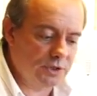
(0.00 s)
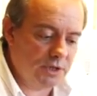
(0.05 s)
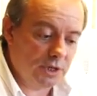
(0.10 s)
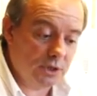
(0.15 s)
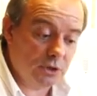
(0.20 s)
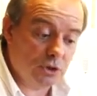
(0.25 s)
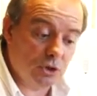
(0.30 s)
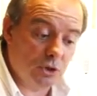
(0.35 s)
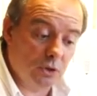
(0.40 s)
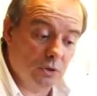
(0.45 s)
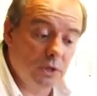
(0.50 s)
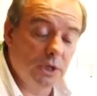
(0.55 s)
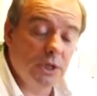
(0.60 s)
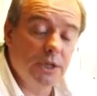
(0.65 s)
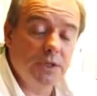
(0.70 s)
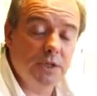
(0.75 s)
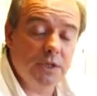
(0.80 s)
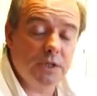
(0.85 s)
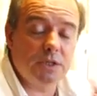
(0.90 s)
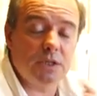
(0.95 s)
thing. So
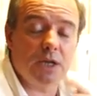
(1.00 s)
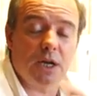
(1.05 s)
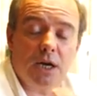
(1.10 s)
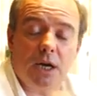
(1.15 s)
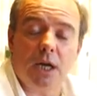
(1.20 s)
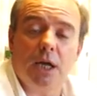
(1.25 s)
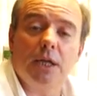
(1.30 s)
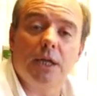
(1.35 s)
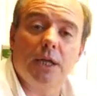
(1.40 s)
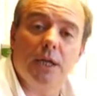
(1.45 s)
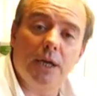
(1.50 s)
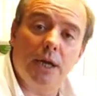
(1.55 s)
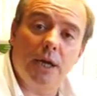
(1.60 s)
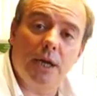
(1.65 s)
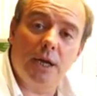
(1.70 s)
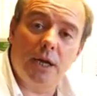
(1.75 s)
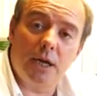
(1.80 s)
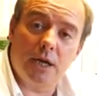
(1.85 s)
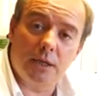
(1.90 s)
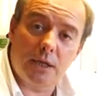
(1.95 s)
this is another
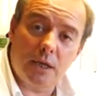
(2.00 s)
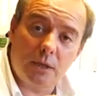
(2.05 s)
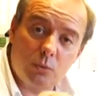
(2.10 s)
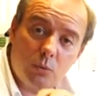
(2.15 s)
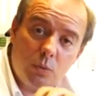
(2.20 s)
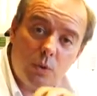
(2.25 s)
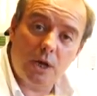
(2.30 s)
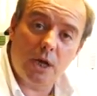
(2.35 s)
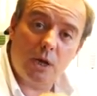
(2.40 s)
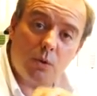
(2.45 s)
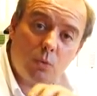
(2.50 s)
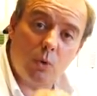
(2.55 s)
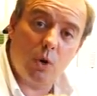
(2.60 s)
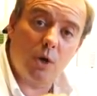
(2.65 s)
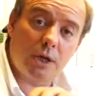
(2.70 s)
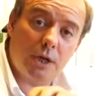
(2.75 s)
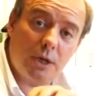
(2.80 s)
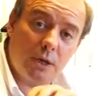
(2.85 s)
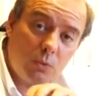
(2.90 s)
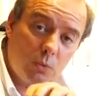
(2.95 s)
area that we are
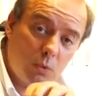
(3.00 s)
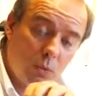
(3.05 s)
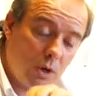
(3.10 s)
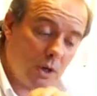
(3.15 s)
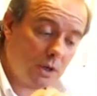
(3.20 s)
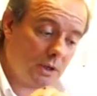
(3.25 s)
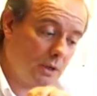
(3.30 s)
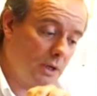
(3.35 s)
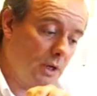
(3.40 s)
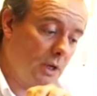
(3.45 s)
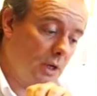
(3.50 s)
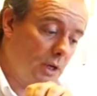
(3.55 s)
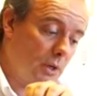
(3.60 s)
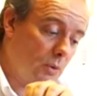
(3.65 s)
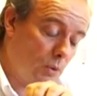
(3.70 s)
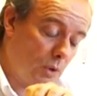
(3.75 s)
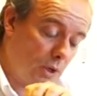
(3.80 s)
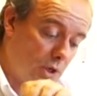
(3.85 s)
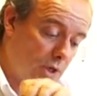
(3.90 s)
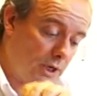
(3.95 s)
working
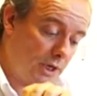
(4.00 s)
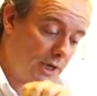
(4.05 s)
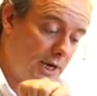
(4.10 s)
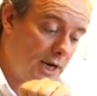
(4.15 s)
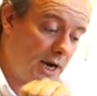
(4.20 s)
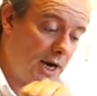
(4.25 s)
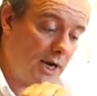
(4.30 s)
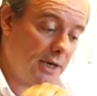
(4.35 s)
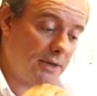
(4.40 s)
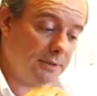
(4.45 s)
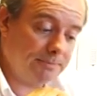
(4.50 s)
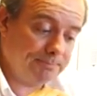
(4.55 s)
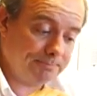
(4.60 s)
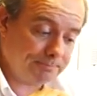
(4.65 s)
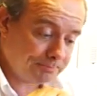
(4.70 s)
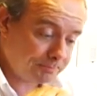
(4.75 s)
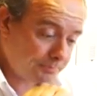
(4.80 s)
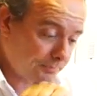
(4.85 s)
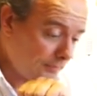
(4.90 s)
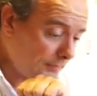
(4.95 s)
hard
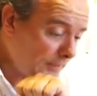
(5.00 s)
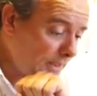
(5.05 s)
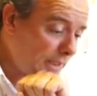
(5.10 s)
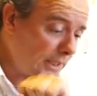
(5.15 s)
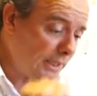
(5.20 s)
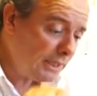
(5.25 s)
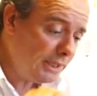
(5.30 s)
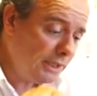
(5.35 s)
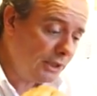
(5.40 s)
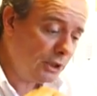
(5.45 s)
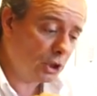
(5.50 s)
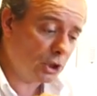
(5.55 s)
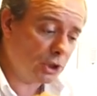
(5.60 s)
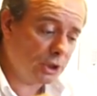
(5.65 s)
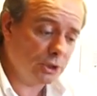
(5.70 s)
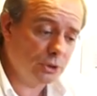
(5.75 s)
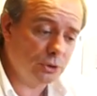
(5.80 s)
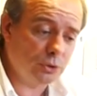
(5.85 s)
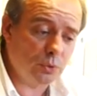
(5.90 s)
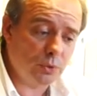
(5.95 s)
in
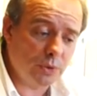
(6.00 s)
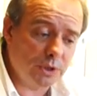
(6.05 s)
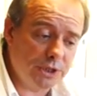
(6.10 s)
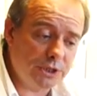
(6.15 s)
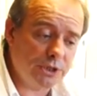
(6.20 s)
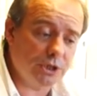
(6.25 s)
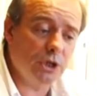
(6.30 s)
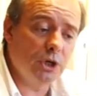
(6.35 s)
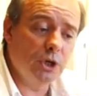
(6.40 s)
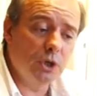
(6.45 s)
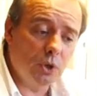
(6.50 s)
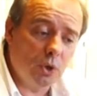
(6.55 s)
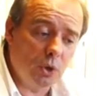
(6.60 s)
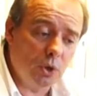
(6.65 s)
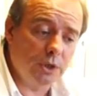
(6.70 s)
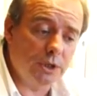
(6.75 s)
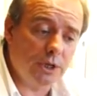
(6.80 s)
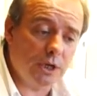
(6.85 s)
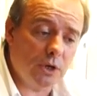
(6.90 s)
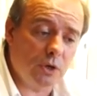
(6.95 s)
order to reach
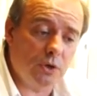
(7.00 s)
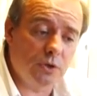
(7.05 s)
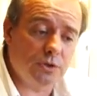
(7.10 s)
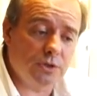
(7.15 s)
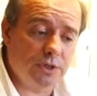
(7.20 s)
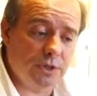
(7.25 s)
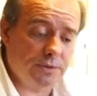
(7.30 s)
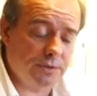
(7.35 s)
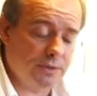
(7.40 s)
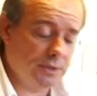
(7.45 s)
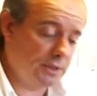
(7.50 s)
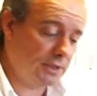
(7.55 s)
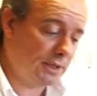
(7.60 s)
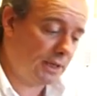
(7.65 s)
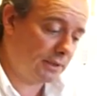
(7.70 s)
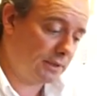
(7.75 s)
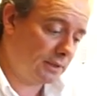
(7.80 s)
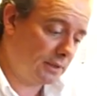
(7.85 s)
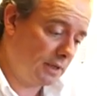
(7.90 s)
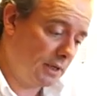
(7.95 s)
all the concepts
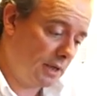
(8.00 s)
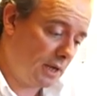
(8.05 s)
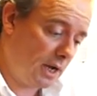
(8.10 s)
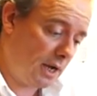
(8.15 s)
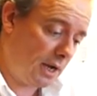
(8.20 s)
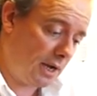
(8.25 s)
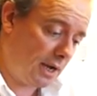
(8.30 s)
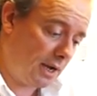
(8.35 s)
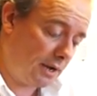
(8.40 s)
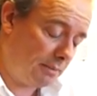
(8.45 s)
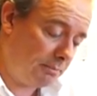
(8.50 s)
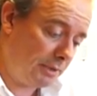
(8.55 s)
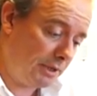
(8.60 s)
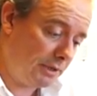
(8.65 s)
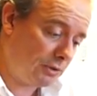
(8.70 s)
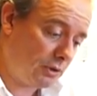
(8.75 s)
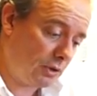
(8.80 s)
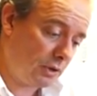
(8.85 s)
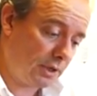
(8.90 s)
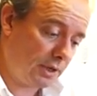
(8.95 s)
that I have been
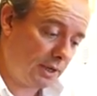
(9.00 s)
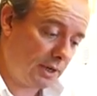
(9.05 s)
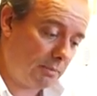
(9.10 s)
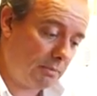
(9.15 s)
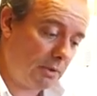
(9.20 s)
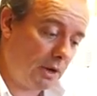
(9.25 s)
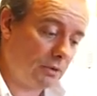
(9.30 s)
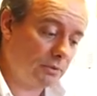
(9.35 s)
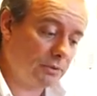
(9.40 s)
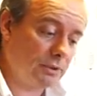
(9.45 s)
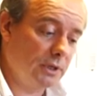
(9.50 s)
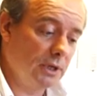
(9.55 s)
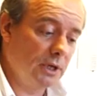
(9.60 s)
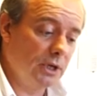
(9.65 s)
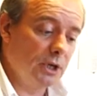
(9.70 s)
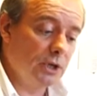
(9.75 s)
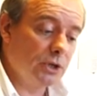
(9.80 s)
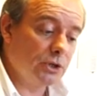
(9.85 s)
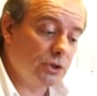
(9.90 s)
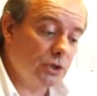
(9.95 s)
talking about.
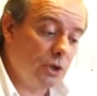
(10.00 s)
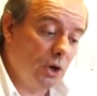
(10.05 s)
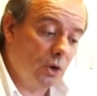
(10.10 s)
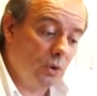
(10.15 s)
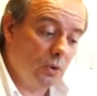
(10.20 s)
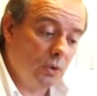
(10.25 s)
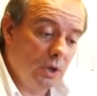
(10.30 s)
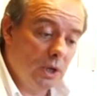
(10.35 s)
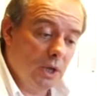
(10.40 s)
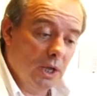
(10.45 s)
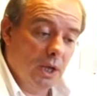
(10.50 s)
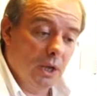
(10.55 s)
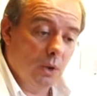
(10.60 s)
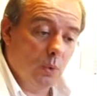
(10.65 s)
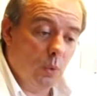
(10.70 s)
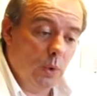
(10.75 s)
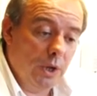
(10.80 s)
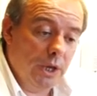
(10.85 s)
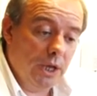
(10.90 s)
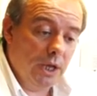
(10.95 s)
So
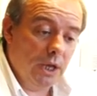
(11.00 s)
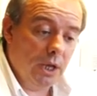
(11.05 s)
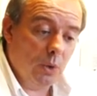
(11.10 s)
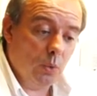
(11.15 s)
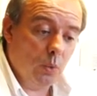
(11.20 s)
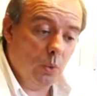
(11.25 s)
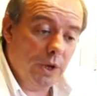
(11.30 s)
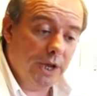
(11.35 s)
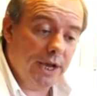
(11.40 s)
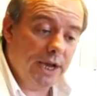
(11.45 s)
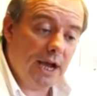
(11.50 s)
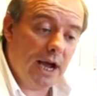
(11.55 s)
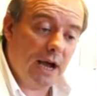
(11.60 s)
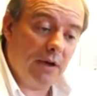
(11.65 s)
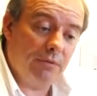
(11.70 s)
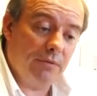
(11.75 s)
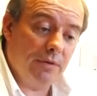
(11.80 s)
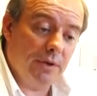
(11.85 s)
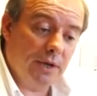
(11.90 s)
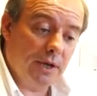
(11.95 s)
we
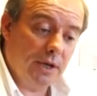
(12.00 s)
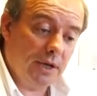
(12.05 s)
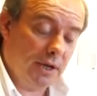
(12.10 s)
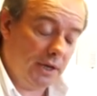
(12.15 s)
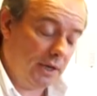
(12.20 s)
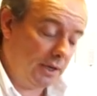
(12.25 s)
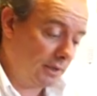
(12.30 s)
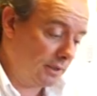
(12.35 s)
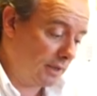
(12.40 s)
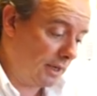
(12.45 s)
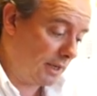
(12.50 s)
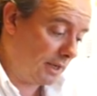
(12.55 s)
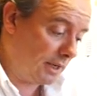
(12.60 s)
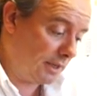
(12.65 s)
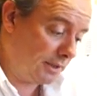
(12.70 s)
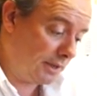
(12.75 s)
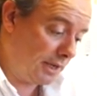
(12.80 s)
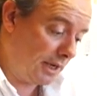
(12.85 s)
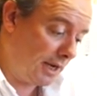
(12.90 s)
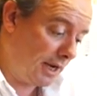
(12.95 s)
have in
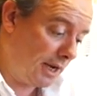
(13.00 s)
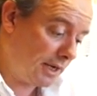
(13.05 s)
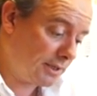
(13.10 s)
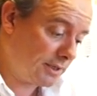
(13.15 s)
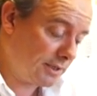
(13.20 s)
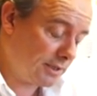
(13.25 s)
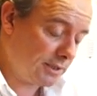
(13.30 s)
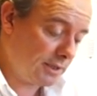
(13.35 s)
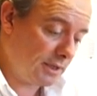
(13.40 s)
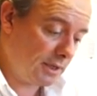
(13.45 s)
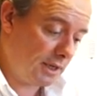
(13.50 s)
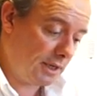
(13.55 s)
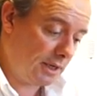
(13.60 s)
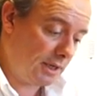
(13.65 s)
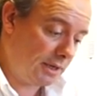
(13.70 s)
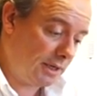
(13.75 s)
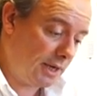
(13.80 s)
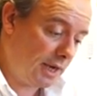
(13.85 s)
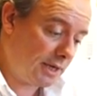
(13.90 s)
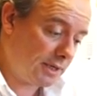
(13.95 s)
the
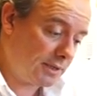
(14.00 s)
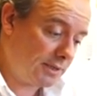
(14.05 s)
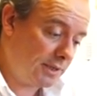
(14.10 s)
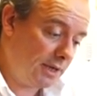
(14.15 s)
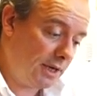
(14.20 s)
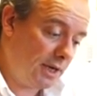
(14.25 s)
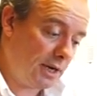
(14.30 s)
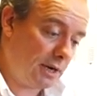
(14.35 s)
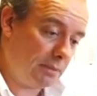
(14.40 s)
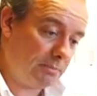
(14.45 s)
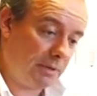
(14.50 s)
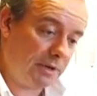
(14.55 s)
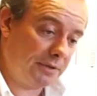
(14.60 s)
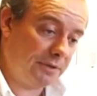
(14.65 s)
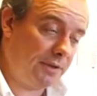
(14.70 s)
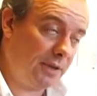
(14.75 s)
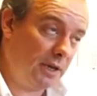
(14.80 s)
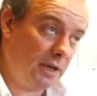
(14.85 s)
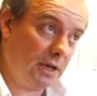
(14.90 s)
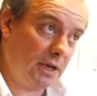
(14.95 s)
next year, but
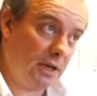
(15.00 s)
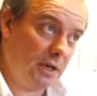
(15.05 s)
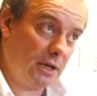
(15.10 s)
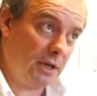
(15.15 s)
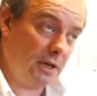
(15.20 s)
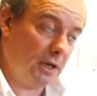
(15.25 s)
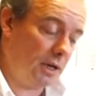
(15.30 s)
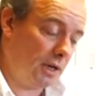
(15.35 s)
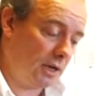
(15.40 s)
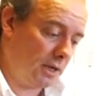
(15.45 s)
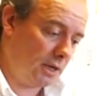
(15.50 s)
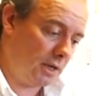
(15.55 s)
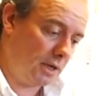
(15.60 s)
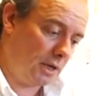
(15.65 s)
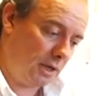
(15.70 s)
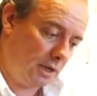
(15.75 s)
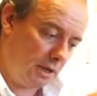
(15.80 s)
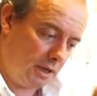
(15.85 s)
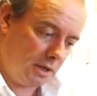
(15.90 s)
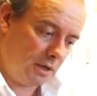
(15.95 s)
thinking
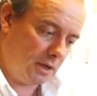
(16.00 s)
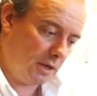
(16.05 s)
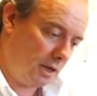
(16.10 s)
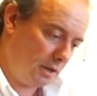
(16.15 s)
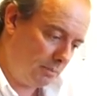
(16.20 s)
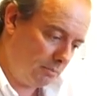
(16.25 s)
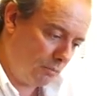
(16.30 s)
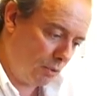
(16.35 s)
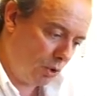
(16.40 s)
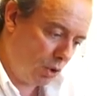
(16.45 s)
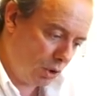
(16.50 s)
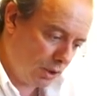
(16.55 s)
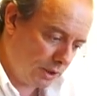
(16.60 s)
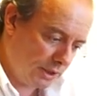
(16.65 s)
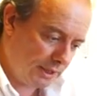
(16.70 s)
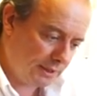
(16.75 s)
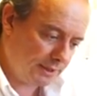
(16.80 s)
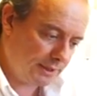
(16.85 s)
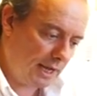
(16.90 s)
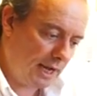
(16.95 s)
in more
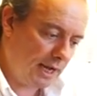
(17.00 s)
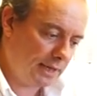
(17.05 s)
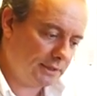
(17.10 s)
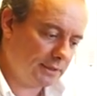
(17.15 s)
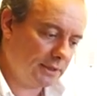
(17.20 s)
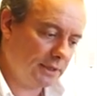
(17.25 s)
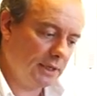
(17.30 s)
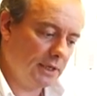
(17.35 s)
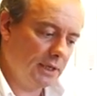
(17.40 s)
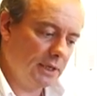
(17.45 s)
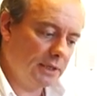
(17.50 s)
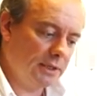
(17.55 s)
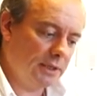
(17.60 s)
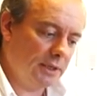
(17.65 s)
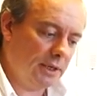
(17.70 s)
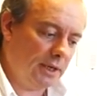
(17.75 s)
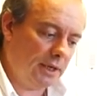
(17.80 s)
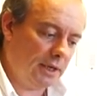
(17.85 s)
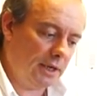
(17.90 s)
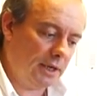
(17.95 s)
than that,
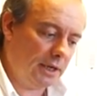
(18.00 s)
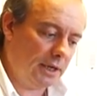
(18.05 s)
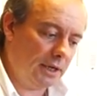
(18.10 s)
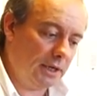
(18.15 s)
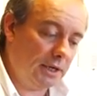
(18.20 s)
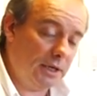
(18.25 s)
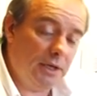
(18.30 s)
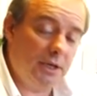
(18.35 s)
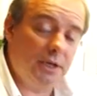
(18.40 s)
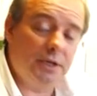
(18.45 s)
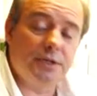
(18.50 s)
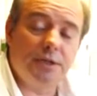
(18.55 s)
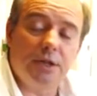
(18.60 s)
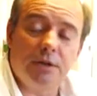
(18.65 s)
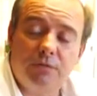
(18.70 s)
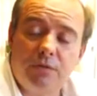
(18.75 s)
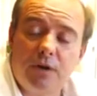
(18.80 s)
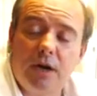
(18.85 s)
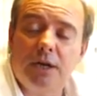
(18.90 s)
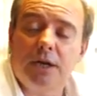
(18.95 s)
is
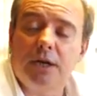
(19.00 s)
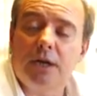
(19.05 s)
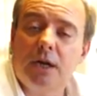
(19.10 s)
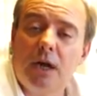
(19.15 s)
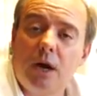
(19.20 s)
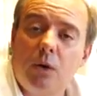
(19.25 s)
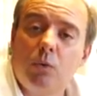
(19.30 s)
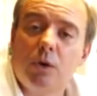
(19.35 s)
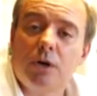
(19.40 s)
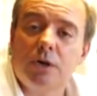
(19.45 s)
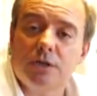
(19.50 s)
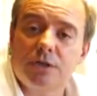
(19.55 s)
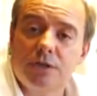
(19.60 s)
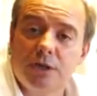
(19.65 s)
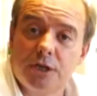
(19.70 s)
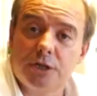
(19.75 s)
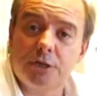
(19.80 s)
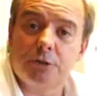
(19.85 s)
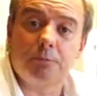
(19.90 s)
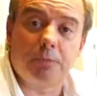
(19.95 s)
defining our
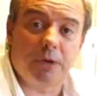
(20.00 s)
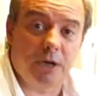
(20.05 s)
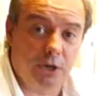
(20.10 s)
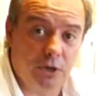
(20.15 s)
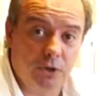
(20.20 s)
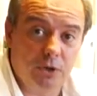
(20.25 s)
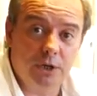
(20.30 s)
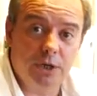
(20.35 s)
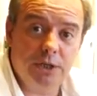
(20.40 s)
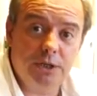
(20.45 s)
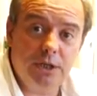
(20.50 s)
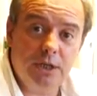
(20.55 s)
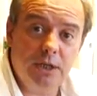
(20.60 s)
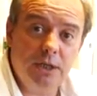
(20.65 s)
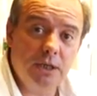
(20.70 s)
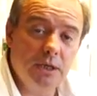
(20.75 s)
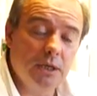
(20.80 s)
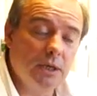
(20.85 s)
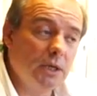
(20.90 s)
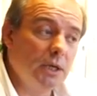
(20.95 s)
research
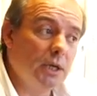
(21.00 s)
priority.